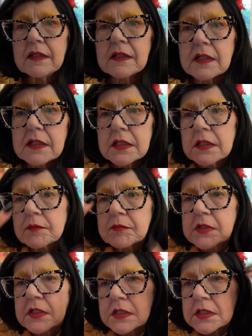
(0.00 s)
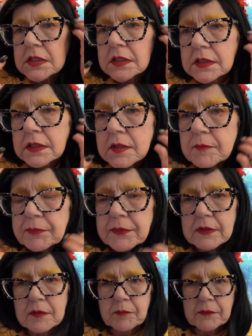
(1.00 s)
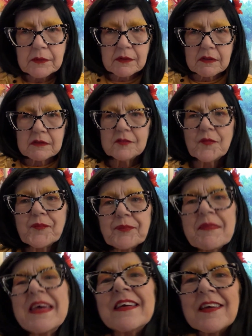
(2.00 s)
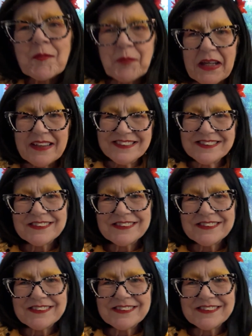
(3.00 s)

Gotta keep touching it up, people. But